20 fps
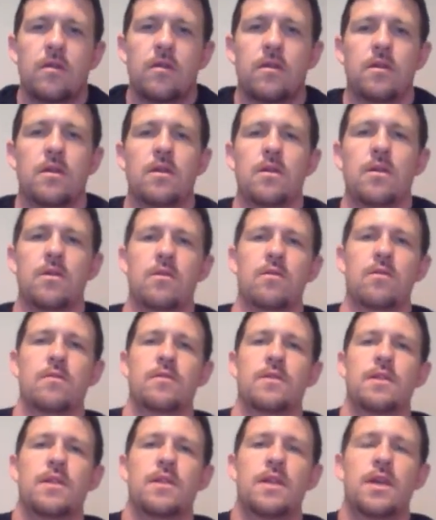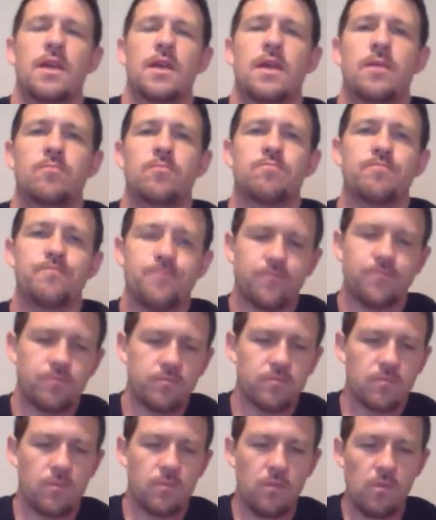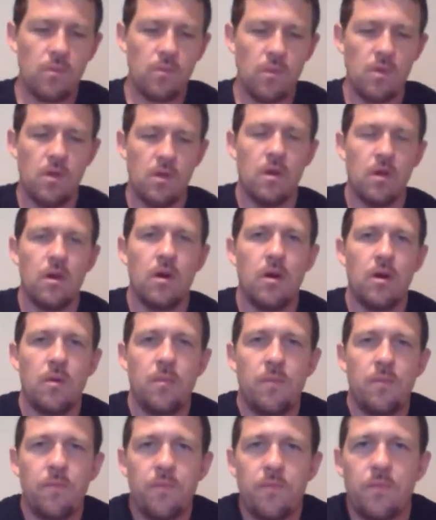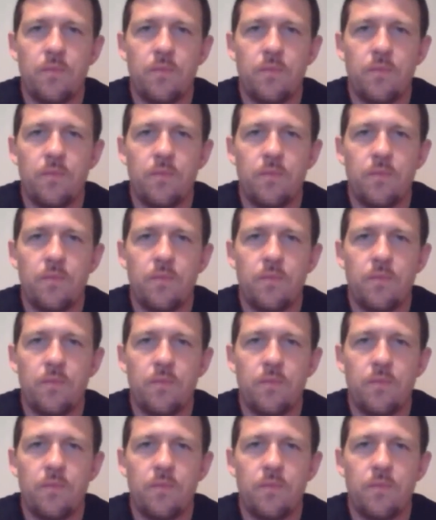here today um,